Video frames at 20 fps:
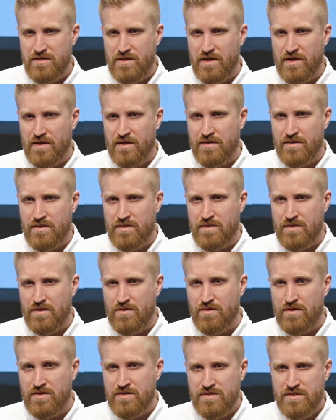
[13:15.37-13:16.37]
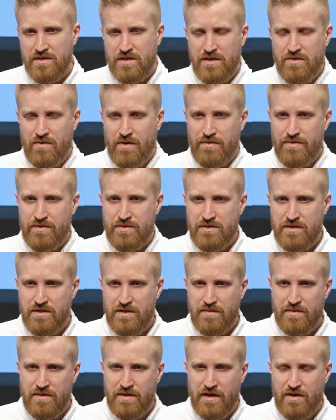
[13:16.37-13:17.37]
and you can see around the
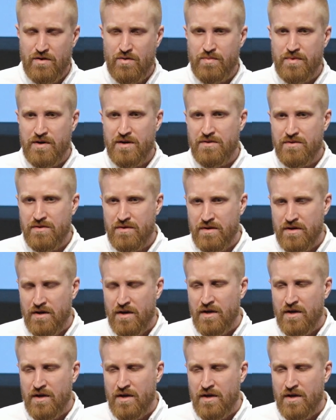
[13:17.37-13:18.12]
city Yango partner.